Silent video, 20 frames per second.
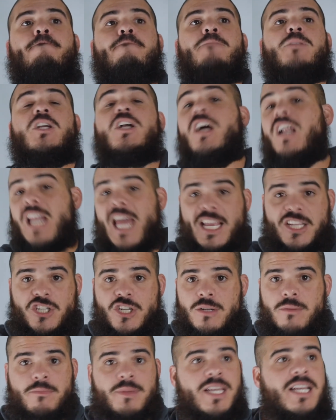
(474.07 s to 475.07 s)

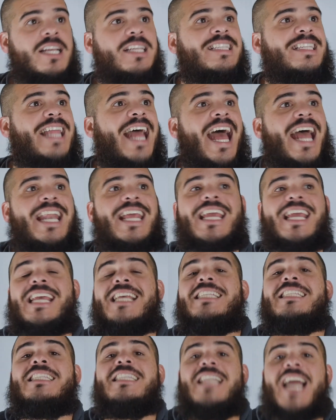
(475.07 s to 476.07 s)
collection, because that
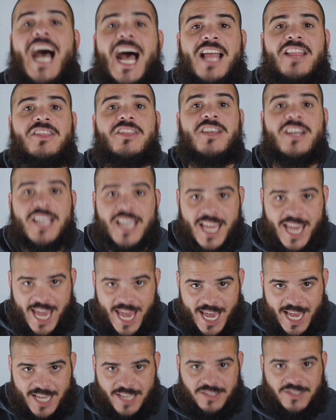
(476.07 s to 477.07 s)
is not the
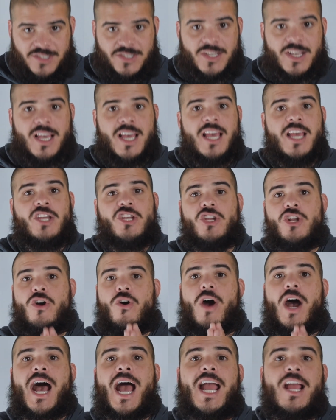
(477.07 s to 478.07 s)
case.
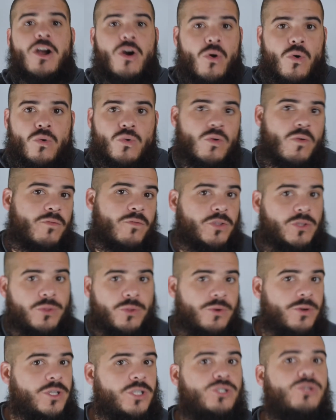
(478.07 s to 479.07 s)
I own over
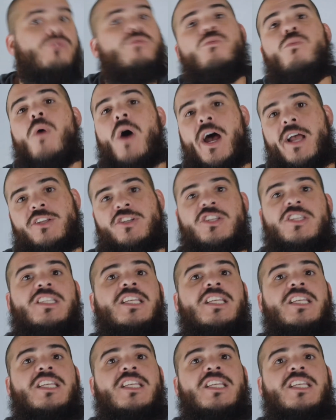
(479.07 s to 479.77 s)
32 watches